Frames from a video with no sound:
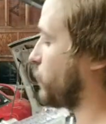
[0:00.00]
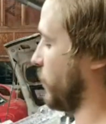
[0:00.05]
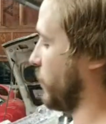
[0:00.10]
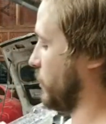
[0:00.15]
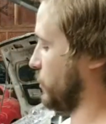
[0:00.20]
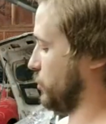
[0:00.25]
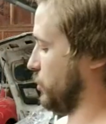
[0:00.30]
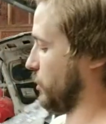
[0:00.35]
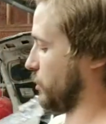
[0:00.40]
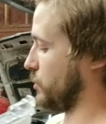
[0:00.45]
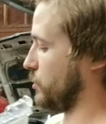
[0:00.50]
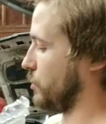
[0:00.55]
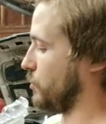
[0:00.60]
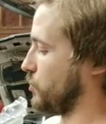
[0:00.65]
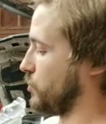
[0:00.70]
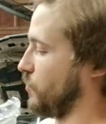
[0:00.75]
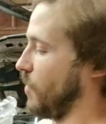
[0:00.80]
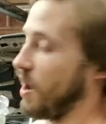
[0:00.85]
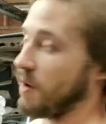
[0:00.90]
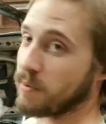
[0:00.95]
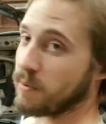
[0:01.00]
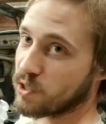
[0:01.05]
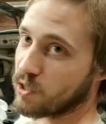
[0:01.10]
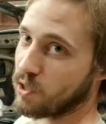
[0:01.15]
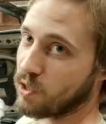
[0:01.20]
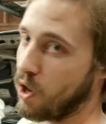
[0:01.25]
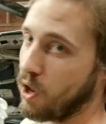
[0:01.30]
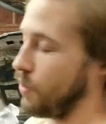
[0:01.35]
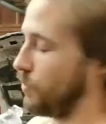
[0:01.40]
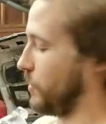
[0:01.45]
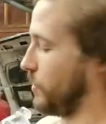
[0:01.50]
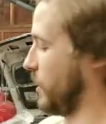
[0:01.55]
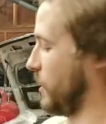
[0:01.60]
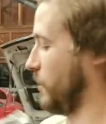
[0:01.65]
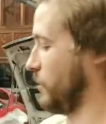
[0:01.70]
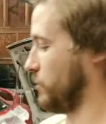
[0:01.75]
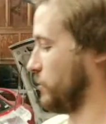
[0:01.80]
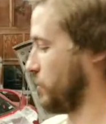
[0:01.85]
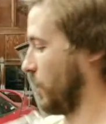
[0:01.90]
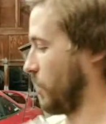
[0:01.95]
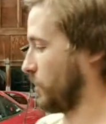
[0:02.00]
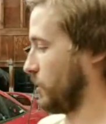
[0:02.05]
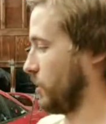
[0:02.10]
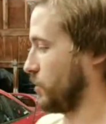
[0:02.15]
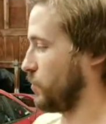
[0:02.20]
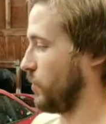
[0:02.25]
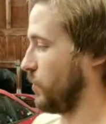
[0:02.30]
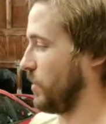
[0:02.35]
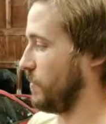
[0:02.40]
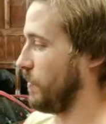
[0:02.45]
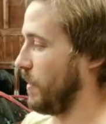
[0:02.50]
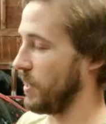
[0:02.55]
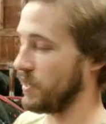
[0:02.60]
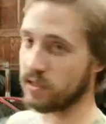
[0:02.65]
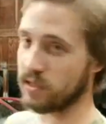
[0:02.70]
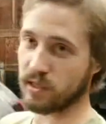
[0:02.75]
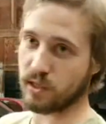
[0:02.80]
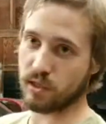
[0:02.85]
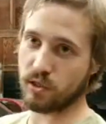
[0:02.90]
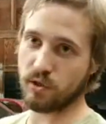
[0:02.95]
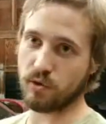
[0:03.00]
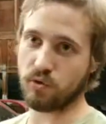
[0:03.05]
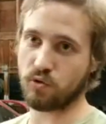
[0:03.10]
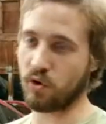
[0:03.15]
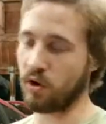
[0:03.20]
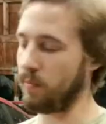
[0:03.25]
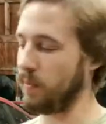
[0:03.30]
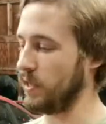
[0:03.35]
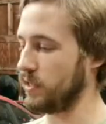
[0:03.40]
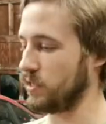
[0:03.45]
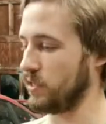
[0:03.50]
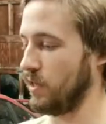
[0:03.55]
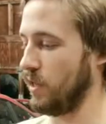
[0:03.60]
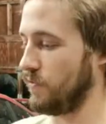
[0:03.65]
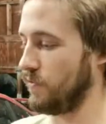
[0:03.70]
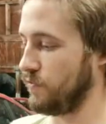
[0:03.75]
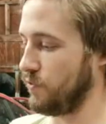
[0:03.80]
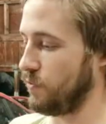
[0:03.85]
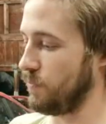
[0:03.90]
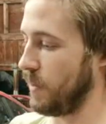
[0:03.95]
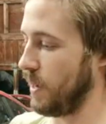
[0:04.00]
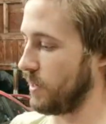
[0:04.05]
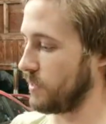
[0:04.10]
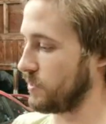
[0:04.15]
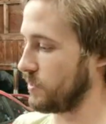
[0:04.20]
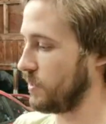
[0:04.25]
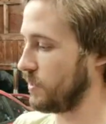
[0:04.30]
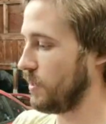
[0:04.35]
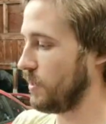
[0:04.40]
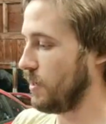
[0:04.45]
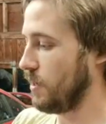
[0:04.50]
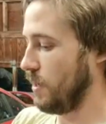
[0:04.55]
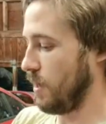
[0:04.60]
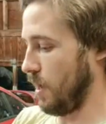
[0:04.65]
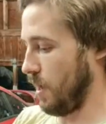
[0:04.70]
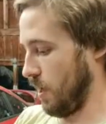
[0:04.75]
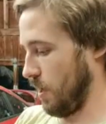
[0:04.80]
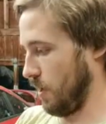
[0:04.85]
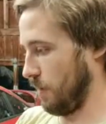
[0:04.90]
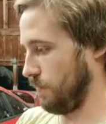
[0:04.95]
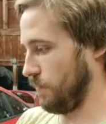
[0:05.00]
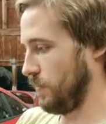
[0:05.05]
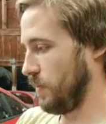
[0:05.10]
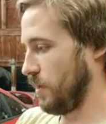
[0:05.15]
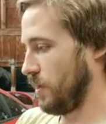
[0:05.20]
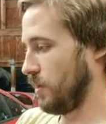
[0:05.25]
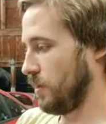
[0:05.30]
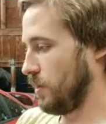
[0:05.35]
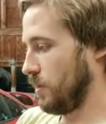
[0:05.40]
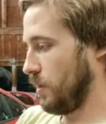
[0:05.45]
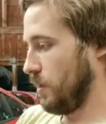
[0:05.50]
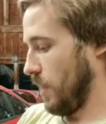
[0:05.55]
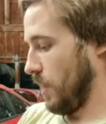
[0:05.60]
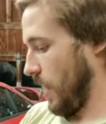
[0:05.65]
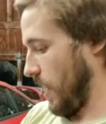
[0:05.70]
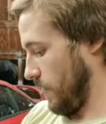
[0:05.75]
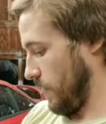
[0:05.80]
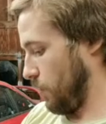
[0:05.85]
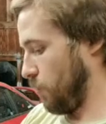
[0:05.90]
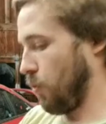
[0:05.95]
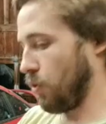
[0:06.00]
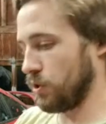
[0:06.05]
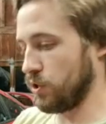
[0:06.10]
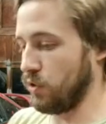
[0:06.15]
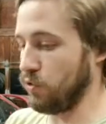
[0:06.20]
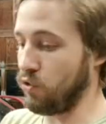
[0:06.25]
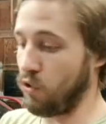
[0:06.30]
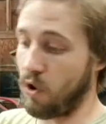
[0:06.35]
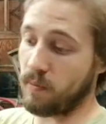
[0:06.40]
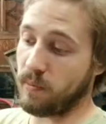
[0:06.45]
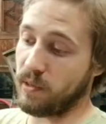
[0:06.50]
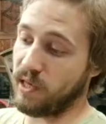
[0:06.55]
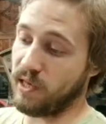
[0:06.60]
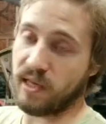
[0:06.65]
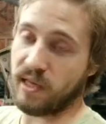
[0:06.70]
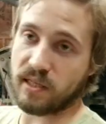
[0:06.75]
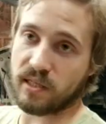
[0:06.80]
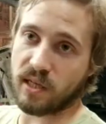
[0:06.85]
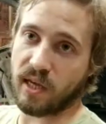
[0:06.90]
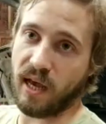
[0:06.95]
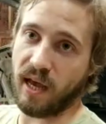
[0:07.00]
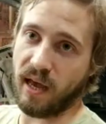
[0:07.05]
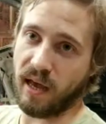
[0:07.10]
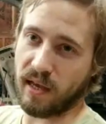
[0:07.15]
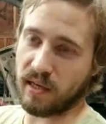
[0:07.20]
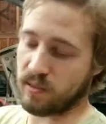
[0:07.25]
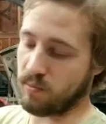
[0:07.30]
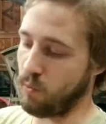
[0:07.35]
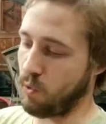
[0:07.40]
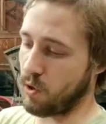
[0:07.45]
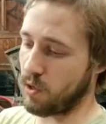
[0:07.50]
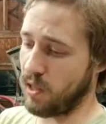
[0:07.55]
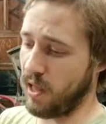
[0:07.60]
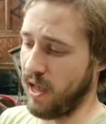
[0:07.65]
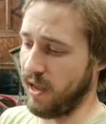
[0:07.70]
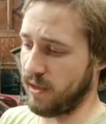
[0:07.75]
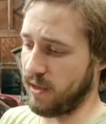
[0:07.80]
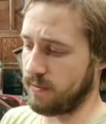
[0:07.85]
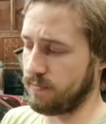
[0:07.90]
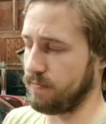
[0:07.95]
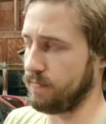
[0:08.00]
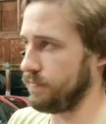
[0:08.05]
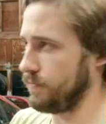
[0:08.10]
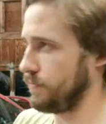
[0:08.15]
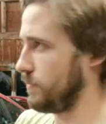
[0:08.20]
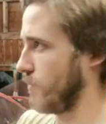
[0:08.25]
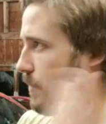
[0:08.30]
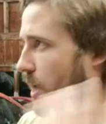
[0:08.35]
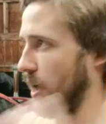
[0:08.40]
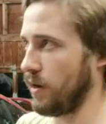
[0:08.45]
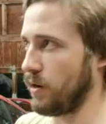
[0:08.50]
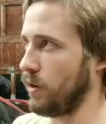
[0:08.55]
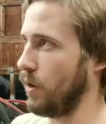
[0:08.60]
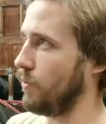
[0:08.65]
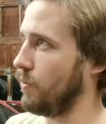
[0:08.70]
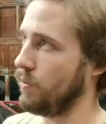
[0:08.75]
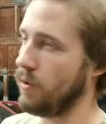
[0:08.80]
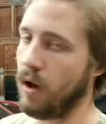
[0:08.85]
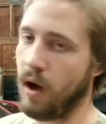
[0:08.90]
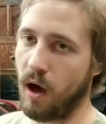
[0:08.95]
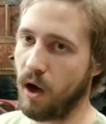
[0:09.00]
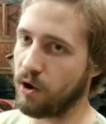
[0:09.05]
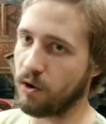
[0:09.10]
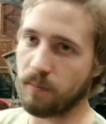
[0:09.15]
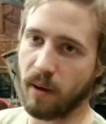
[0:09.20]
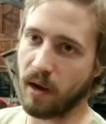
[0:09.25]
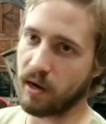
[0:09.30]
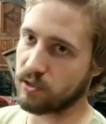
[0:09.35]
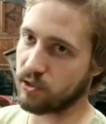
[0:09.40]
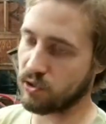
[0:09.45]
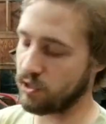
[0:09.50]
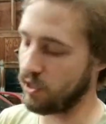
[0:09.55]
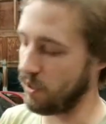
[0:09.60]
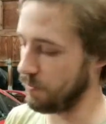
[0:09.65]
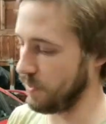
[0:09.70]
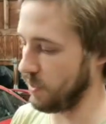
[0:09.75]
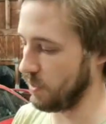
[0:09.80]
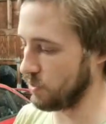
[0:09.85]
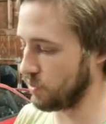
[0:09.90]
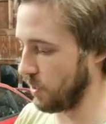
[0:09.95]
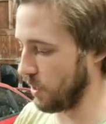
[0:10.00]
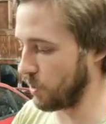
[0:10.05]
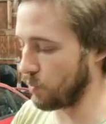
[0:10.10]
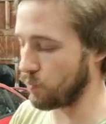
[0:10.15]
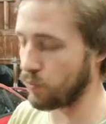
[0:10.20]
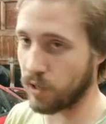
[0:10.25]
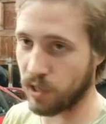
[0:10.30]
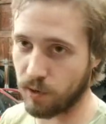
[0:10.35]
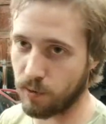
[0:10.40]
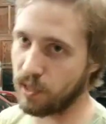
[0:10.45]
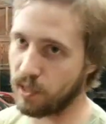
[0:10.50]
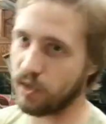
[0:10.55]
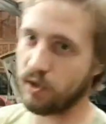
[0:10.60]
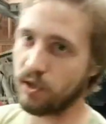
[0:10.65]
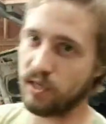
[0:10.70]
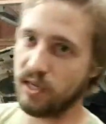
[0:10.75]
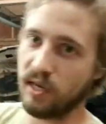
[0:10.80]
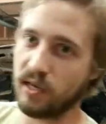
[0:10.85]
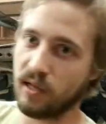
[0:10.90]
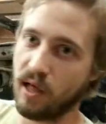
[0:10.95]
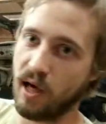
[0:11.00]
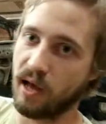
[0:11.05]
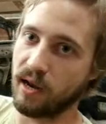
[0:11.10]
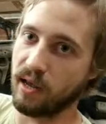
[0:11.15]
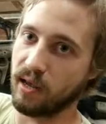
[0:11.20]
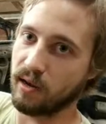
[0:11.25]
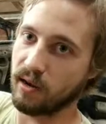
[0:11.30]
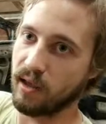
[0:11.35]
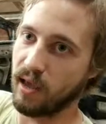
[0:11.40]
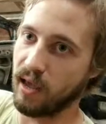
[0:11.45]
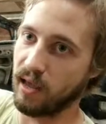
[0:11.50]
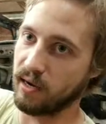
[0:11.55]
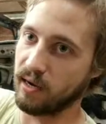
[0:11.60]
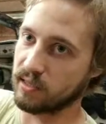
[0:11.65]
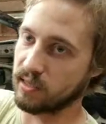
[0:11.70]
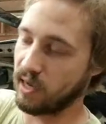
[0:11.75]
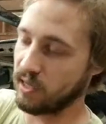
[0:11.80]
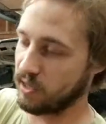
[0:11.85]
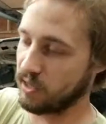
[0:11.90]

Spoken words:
because just those 2 arbors alone, again, you're talking like 20 bucks. The 2 drill bits, another few bucks. So normally this kit is more like, I don't know, $100 or something. So I got a really, really good deal on it, and it's got the